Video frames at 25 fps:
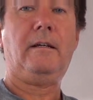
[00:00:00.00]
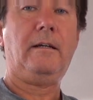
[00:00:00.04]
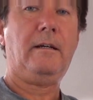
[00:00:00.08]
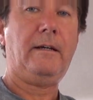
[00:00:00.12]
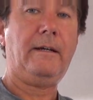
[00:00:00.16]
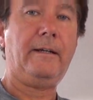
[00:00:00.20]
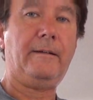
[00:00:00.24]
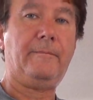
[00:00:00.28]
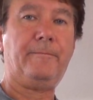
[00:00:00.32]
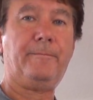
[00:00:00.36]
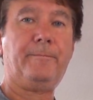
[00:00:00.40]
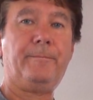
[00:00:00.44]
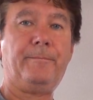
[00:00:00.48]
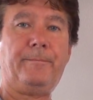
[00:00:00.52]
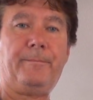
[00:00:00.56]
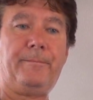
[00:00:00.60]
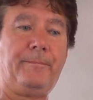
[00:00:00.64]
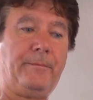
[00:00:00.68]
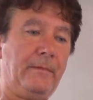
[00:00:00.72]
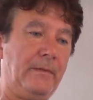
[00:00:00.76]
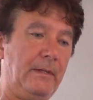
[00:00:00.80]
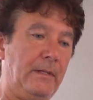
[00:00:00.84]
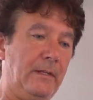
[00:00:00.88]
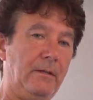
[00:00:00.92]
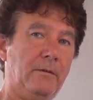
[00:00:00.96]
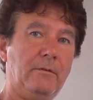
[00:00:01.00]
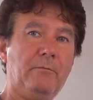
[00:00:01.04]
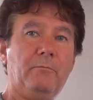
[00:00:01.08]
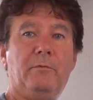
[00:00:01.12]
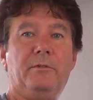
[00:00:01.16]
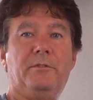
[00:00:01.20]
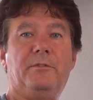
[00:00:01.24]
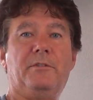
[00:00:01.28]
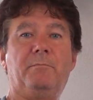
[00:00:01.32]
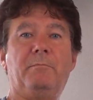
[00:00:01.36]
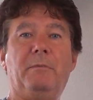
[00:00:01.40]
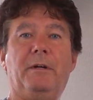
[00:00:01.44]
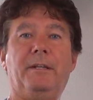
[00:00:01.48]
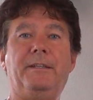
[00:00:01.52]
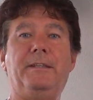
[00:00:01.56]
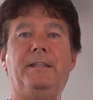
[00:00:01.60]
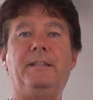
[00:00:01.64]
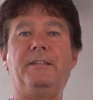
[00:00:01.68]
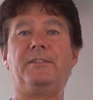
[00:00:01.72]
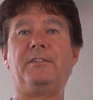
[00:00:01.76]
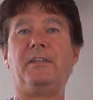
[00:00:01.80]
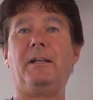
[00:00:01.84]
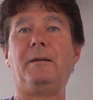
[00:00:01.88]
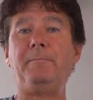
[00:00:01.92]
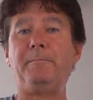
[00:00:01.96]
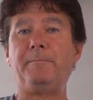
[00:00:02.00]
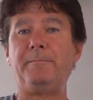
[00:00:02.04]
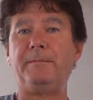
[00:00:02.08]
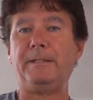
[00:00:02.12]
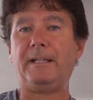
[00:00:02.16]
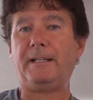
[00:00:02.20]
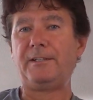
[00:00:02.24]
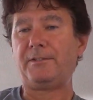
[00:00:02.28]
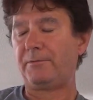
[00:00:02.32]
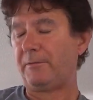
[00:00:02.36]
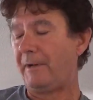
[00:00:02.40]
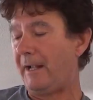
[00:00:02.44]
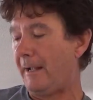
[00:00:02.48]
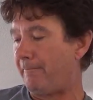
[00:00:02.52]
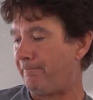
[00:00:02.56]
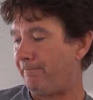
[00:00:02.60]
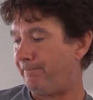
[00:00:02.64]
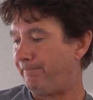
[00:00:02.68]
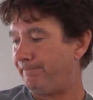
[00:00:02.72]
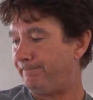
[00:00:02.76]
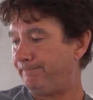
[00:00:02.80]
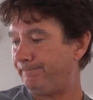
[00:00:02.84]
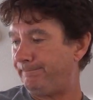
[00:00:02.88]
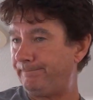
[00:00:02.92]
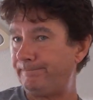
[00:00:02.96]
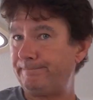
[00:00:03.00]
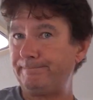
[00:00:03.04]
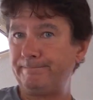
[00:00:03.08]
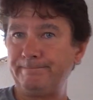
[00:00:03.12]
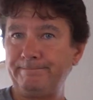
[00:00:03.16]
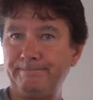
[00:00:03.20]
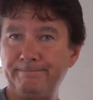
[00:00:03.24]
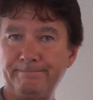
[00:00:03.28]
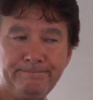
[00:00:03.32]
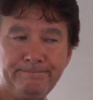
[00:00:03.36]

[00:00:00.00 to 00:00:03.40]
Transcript: All right, let's button this up and that's a wrap.